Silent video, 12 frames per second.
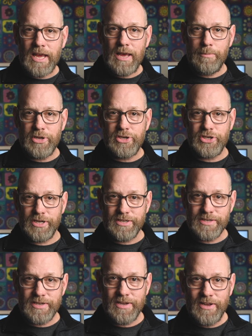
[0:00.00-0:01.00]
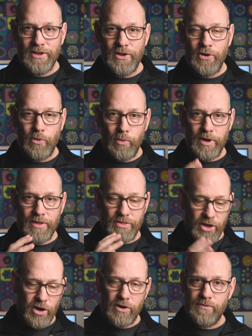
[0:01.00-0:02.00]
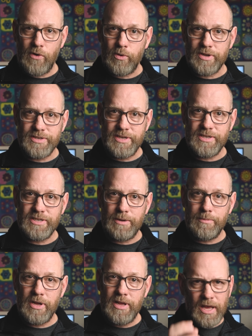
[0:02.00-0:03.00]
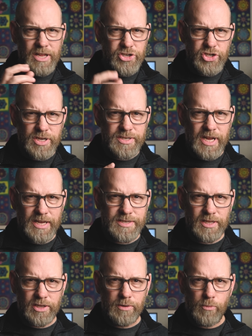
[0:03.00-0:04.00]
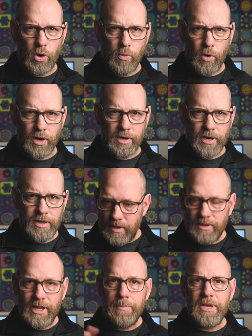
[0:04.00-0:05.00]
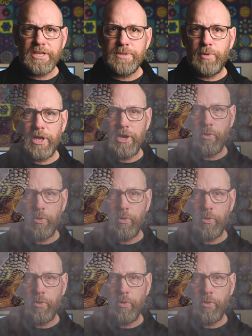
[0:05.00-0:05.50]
images with the autofocus system. It just takes a little more work. Let me explain to